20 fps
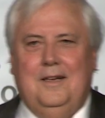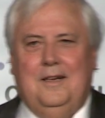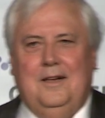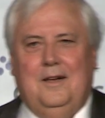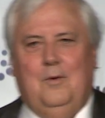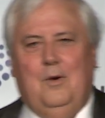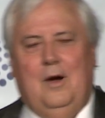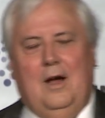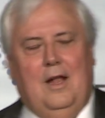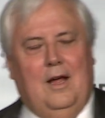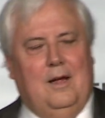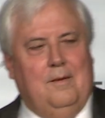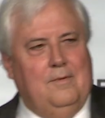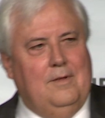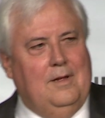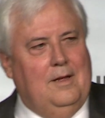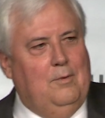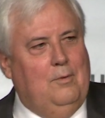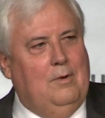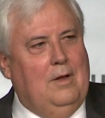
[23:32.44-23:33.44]
Well,
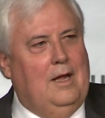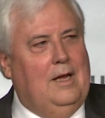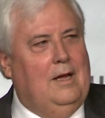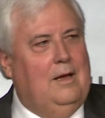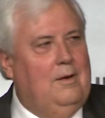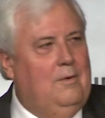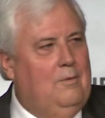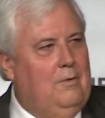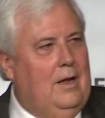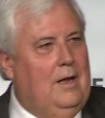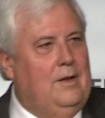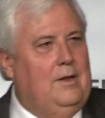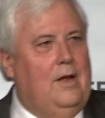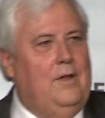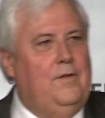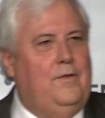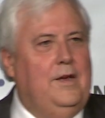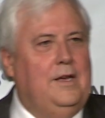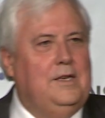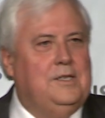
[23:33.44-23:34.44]
I don't
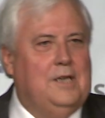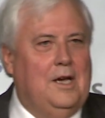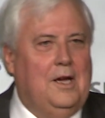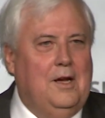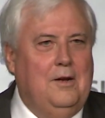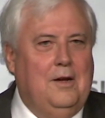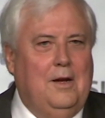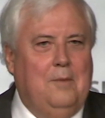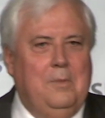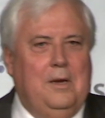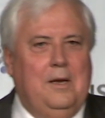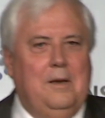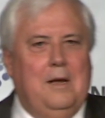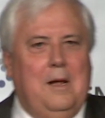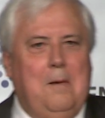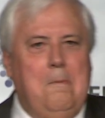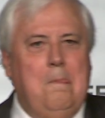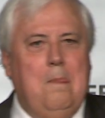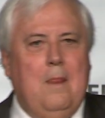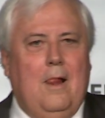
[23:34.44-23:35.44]
think so. I mean,
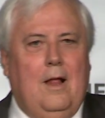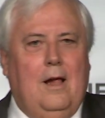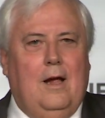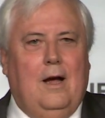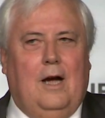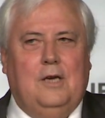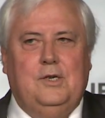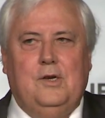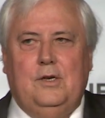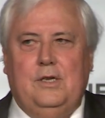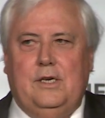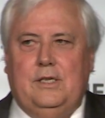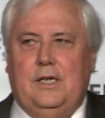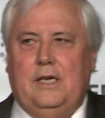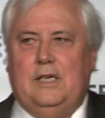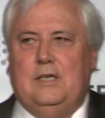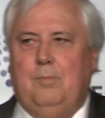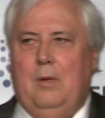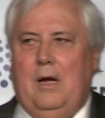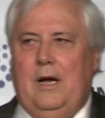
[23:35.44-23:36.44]
I should just
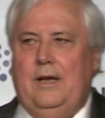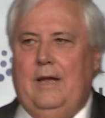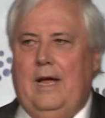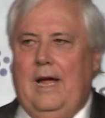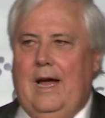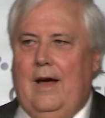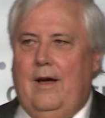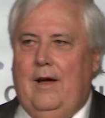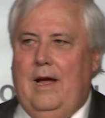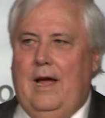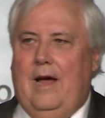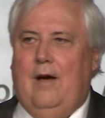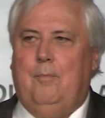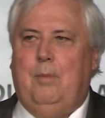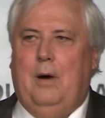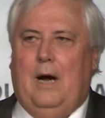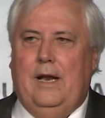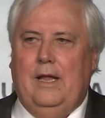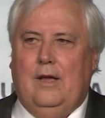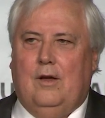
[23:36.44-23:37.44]
explain to you how our
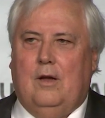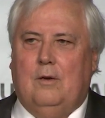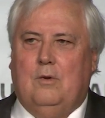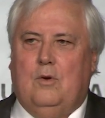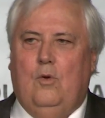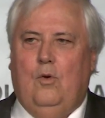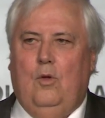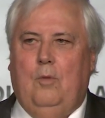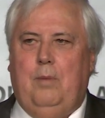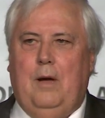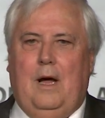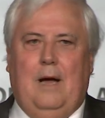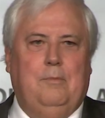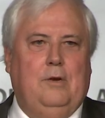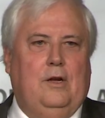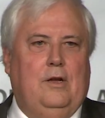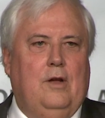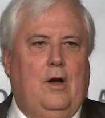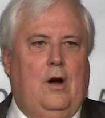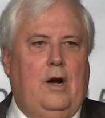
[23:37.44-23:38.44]
party got called Palmer
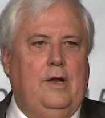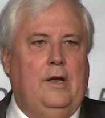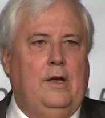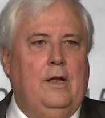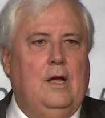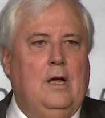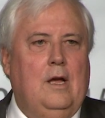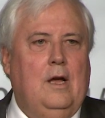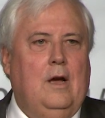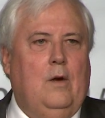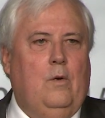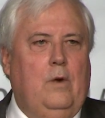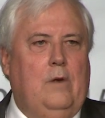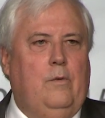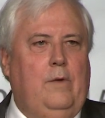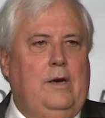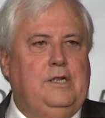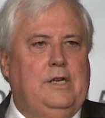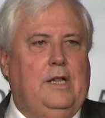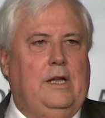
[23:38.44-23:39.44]
United. We
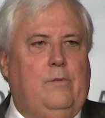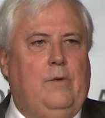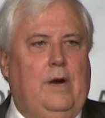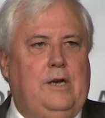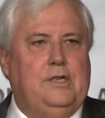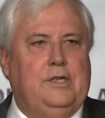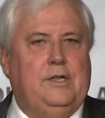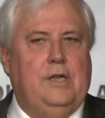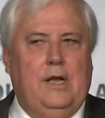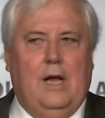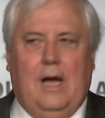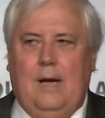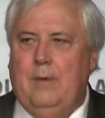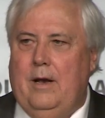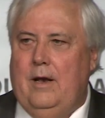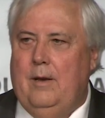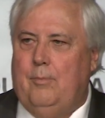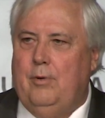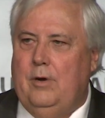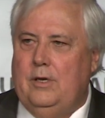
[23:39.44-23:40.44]
originally registered the name, had
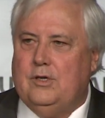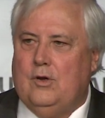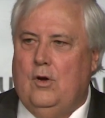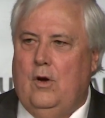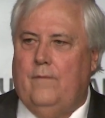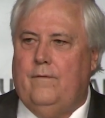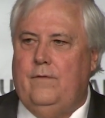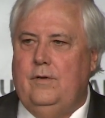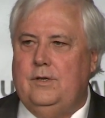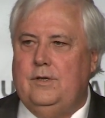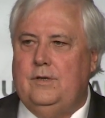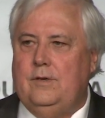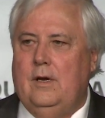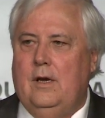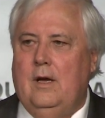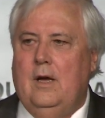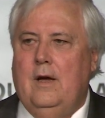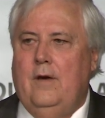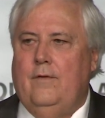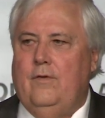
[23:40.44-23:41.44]
a press conference
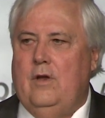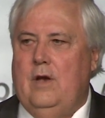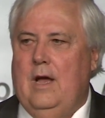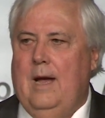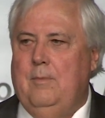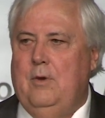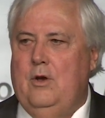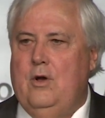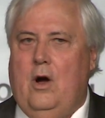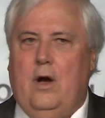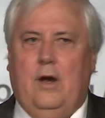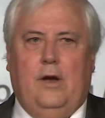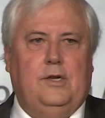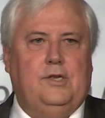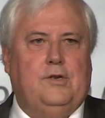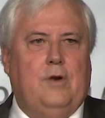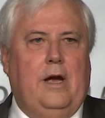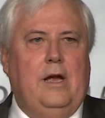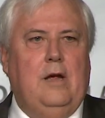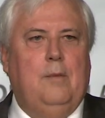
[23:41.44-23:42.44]
for the name United
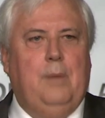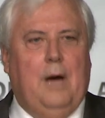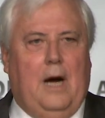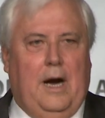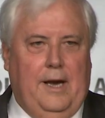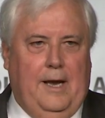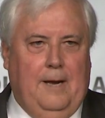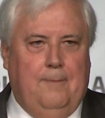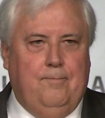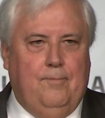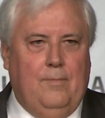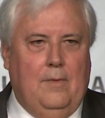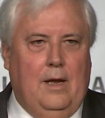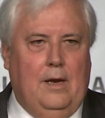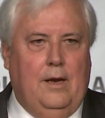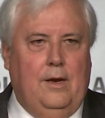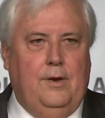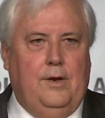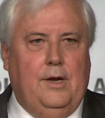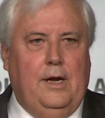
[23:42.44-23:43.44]
Australia Party. And
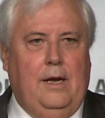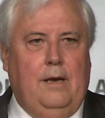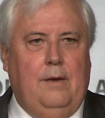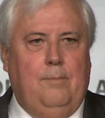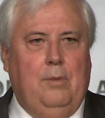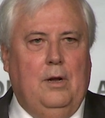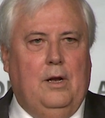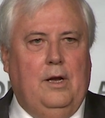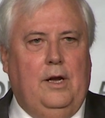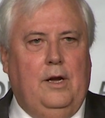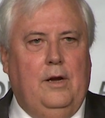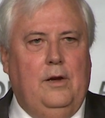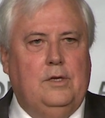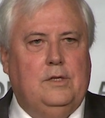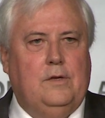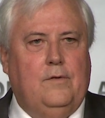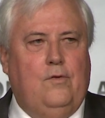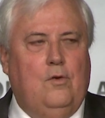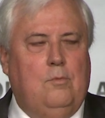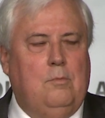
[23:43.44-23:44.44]
indeed, Billy Hughes,
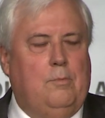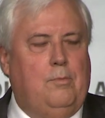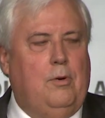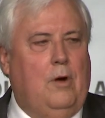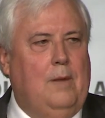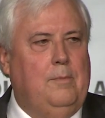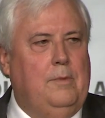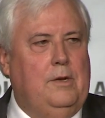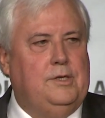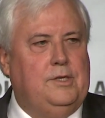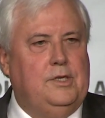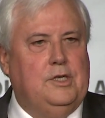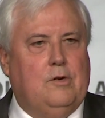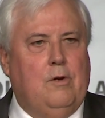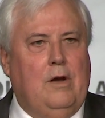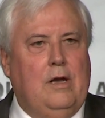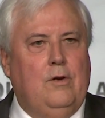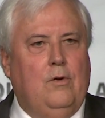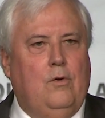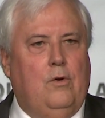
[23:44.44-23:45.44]
the former Prime Minister's
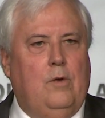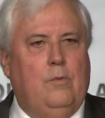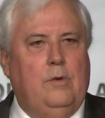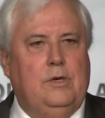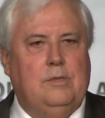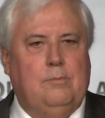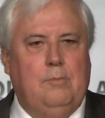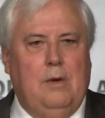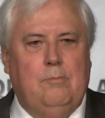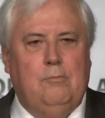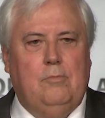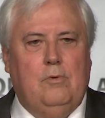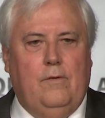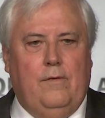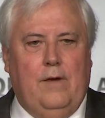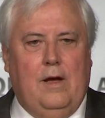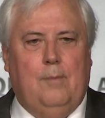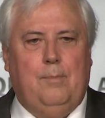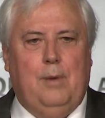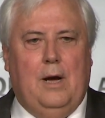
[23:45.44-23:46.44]
granddaughter, was a member of
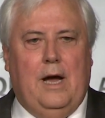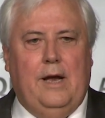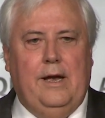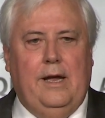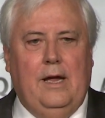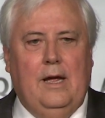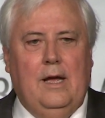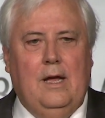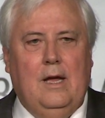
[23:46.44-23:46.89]
our party.